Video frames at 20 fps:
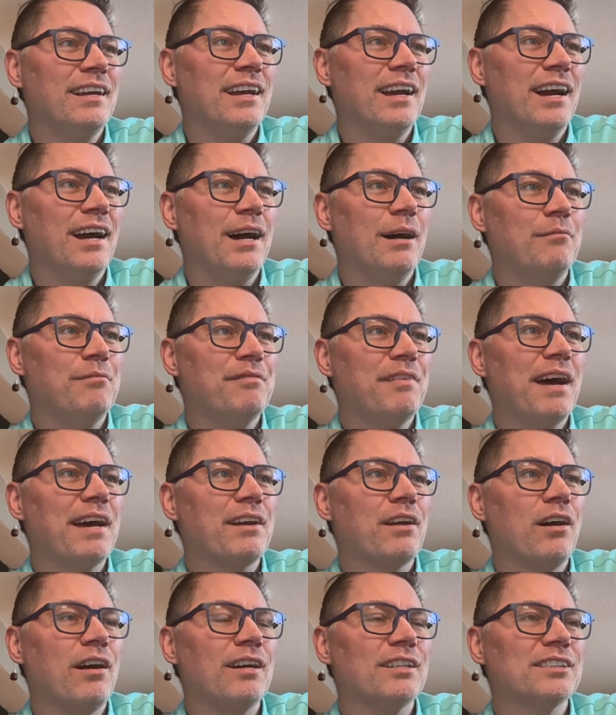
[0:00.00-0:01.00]

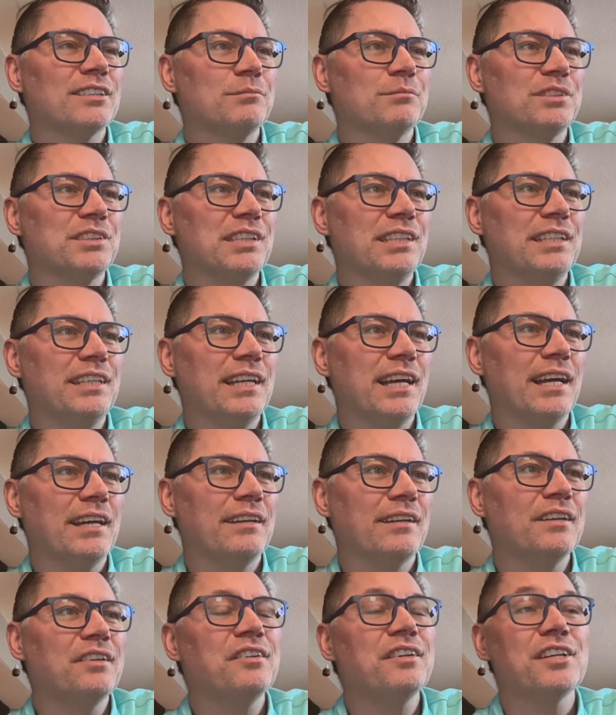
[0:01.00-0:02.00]
Font Awesome
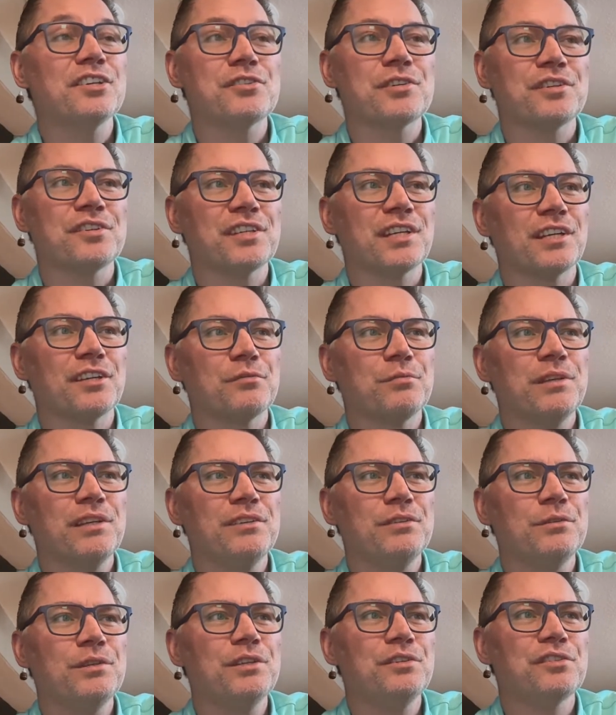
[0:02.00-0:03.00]
CDN. This is interesting because we
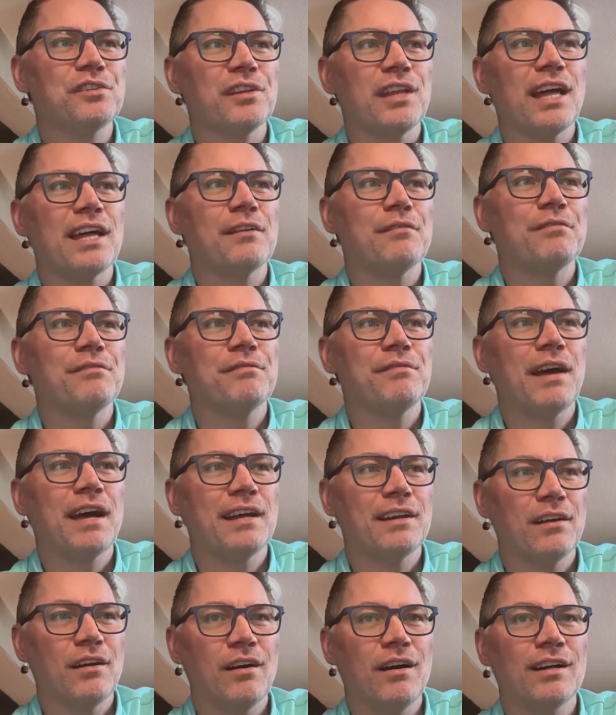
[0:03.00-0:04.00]
do use a lot of
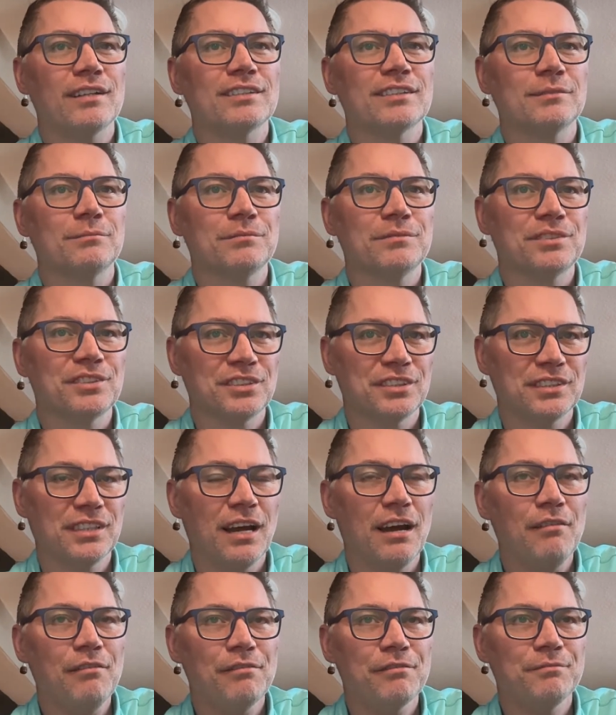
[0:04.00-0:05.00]
Font Awesome
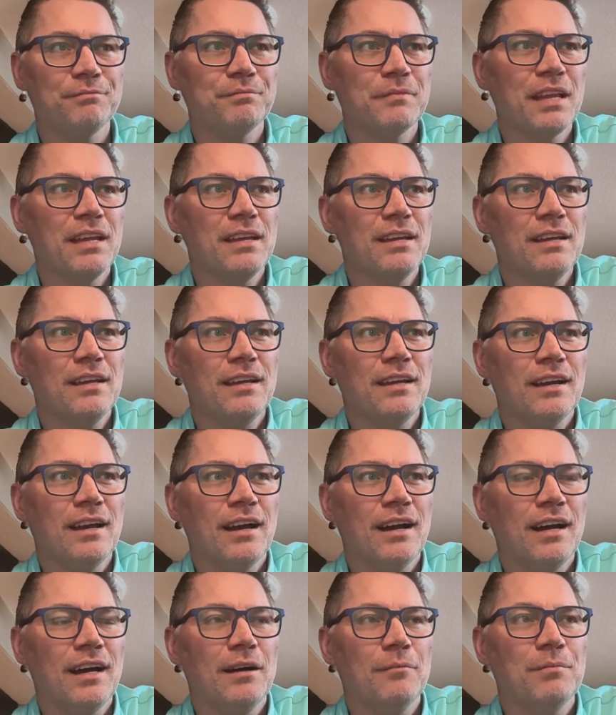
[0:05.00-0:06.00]
stuff,
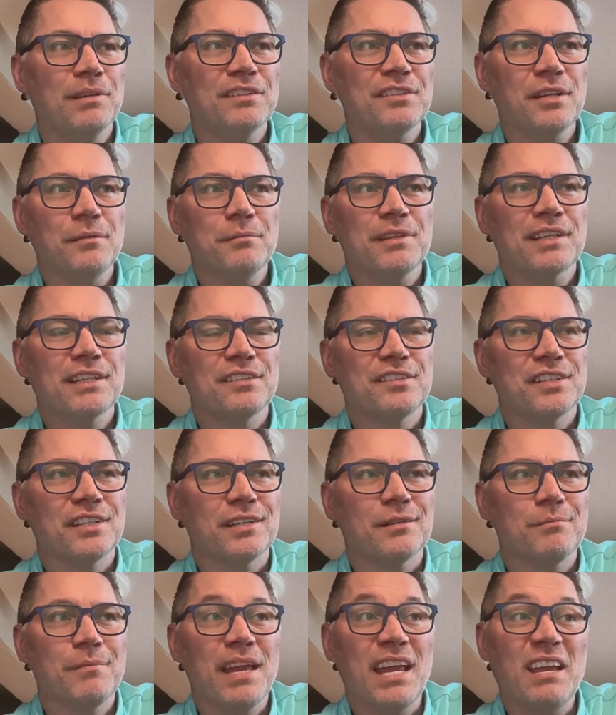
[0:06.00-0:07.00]
but something to
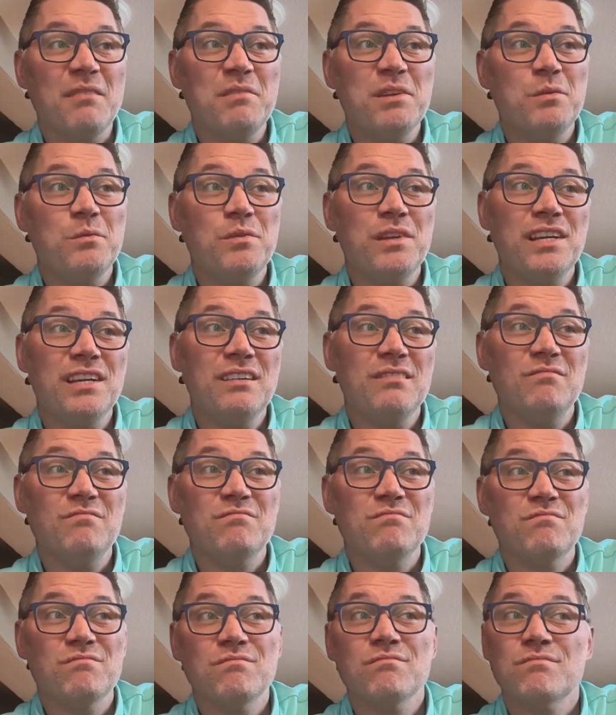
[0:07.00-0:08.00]
consider. Maybe
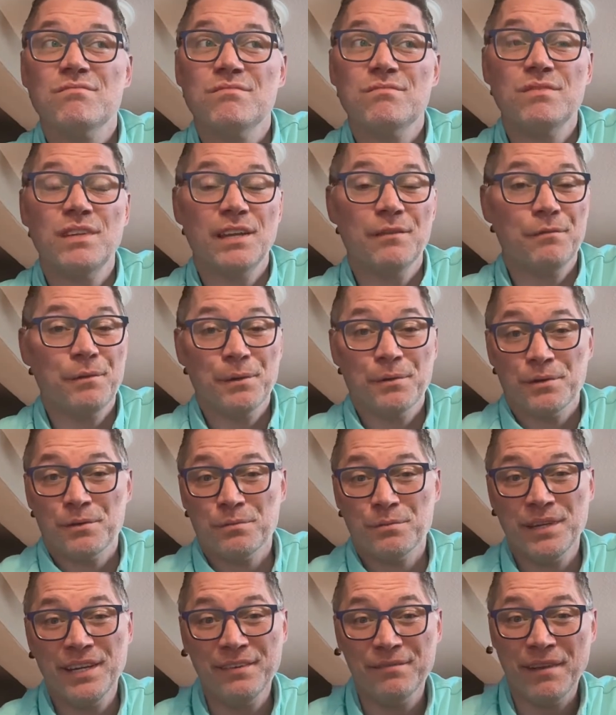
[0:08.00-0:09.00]
if we were to
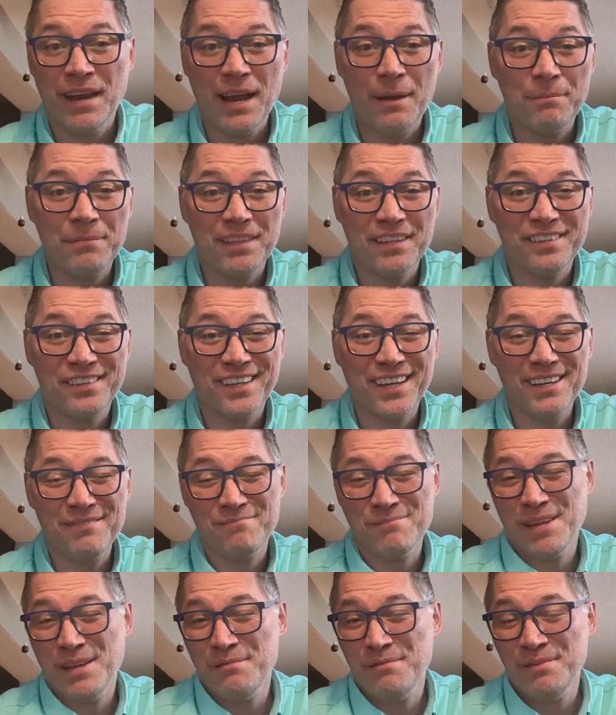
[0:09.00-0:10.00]
revamp the
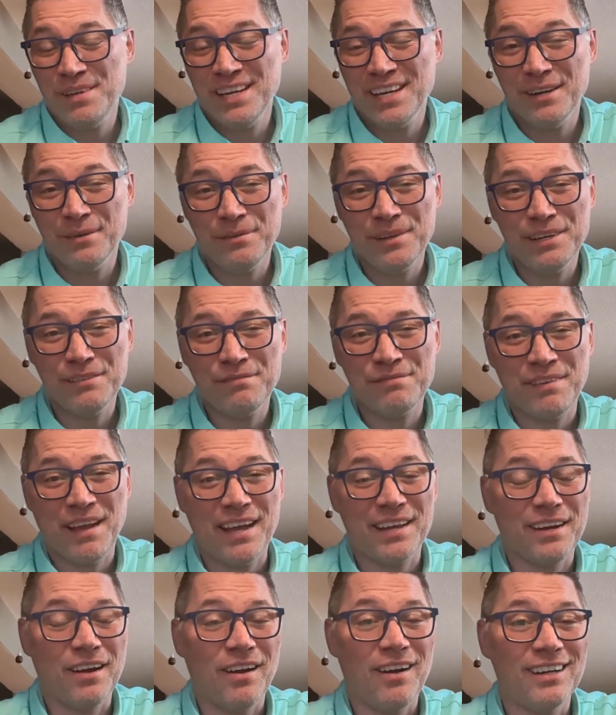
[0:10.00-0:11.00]
site, maybe we get rid of
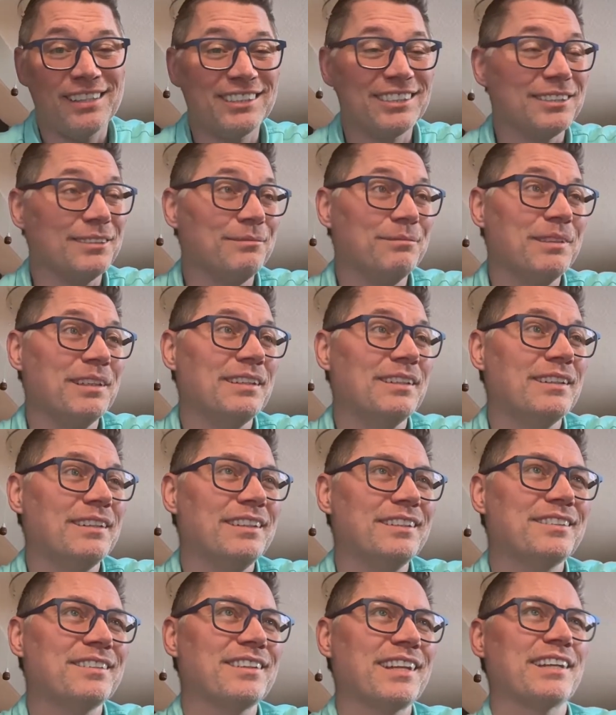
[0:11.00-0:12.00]
Font Awesome.
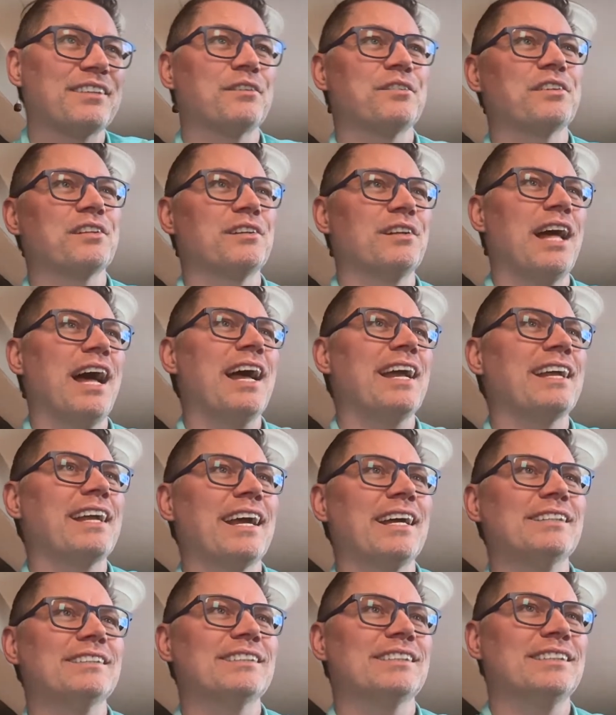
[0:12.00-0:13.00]
These are like those little
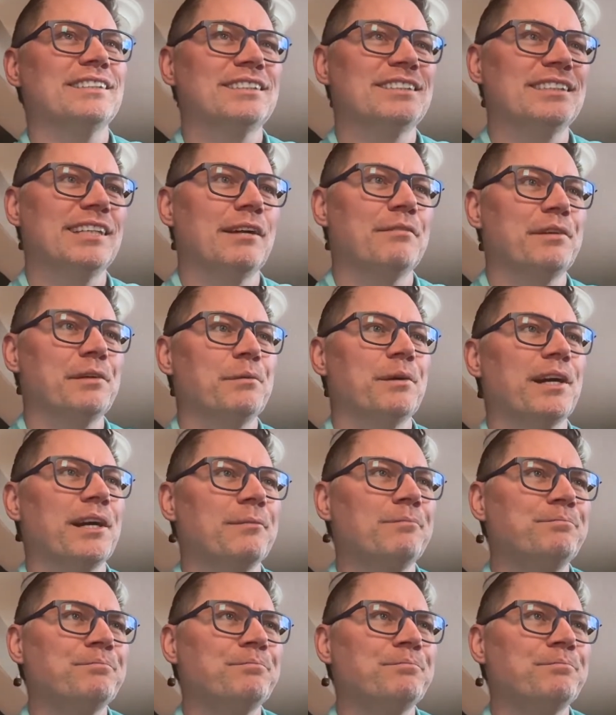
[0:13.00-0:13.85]
icons that you see everywhere.